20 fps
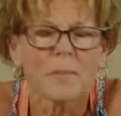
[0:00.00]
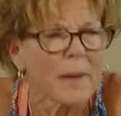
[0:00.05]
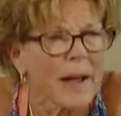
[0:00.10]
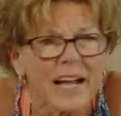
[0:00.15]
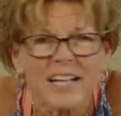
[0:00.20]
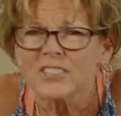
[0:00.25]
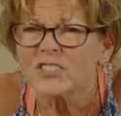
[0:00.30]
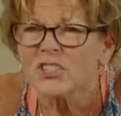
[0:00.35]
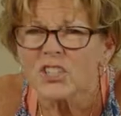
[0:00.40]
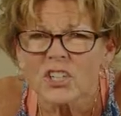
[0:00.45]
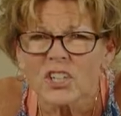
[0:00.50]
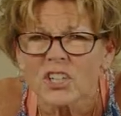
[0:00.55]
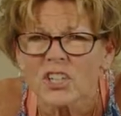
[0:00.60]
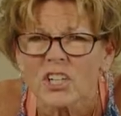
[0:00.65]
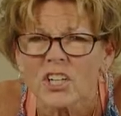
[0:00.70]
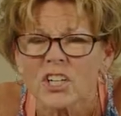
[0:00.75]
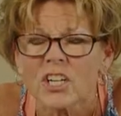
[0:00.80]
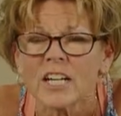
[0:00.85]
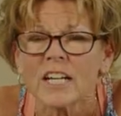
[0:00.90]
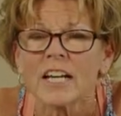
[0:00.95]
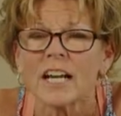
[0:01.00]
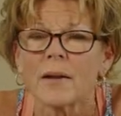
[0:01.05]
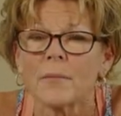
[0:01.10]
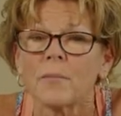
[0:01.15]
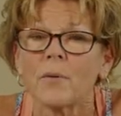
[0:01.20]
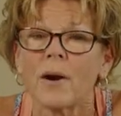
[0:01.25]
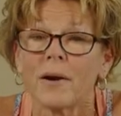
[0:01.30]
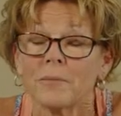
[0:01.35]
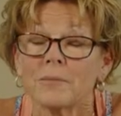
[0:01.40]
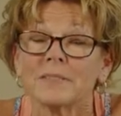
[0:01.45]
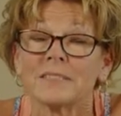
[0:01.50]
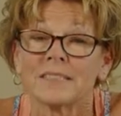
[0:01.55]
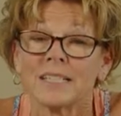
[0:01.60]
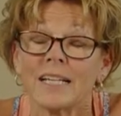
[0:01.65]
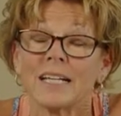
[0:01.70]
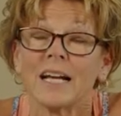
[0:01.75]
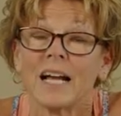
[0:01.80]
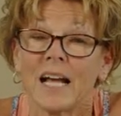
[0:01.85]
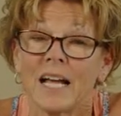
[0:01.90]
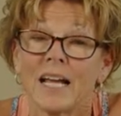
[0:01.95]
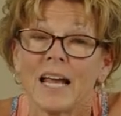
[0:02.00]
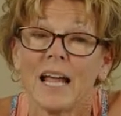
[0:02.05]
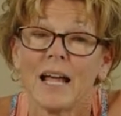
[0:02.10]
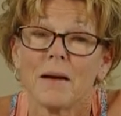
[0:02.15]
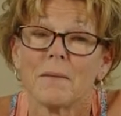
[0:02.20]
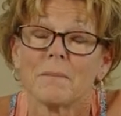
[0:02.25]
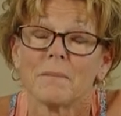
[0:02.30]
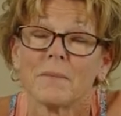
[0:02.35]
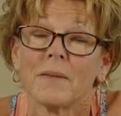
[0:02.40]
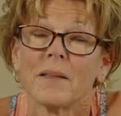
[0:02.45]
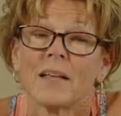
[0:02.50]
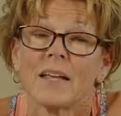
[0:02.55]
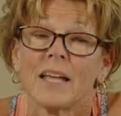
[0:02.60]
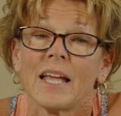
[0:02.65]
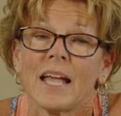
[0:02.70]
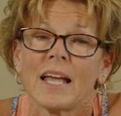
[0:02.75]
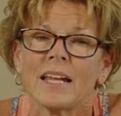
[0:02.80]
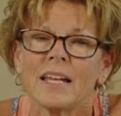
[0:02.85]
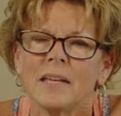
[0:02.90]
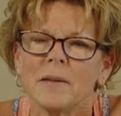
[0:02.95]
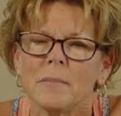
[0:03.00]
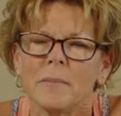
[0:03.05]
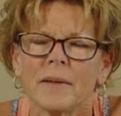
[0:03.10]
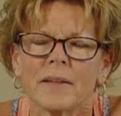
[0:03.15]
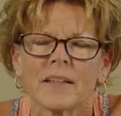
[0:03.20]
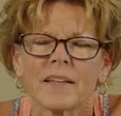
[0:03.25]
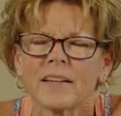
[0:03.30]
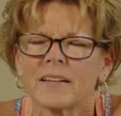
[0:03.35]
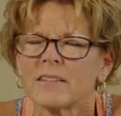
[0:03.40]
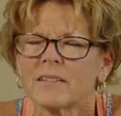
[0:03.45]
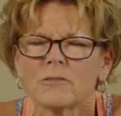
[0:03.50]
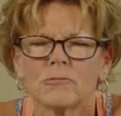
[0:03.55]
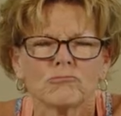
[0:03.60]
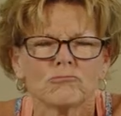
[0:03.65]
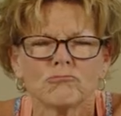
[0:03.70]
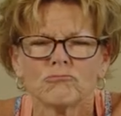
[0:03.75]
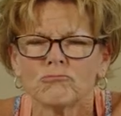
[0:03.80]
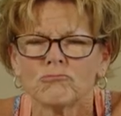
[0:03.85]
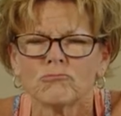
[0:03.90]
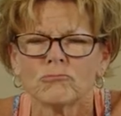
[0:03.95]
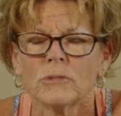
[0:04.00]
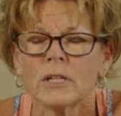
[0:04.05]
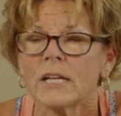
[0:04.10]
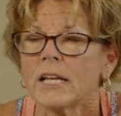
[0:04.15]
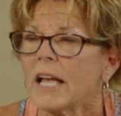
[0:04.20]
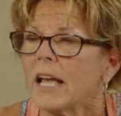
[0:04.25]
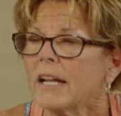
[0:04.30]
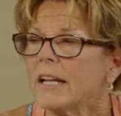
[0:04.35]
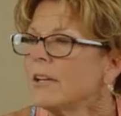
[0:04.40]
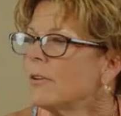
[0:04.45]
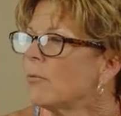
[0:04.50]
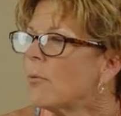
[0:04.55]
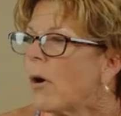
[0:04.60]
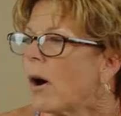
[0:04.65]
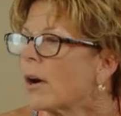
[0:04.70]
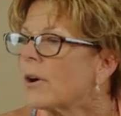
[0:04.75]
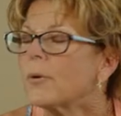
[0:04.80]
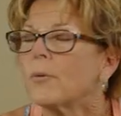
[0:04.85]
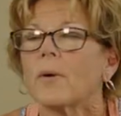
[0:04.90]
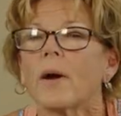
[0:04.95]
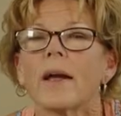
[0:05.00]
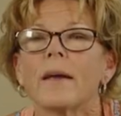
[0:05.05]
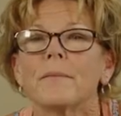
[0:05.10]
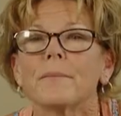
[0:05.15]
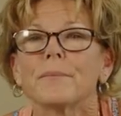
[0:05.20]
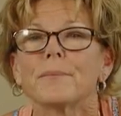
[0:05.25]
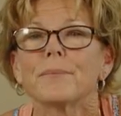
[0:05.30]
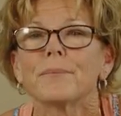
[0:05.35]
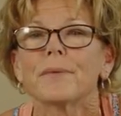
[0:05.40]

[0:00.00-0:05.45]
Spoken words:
a pastor? And Brian would say, I am. And he'd be like, and he'd walk away.